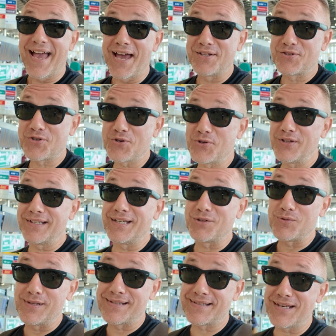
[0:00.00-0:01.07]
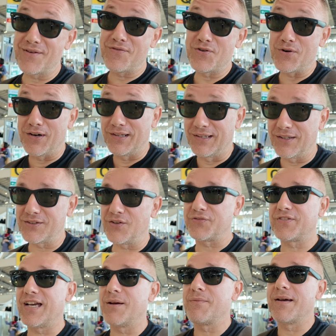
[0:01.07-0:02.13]
and surely it will save you a lot of
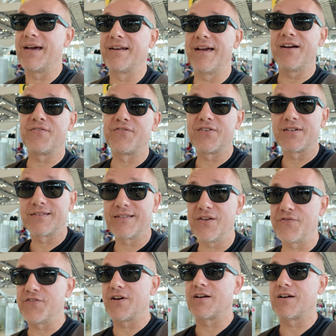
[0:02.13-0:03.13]
time and effort if